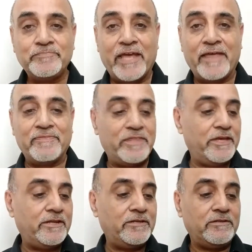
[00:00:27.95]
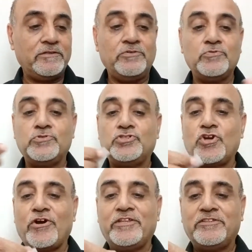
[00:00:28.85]
and then you
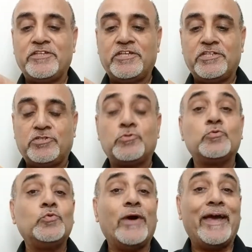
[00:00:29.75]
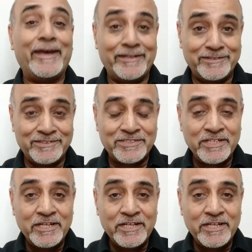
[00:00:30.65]
join the two ends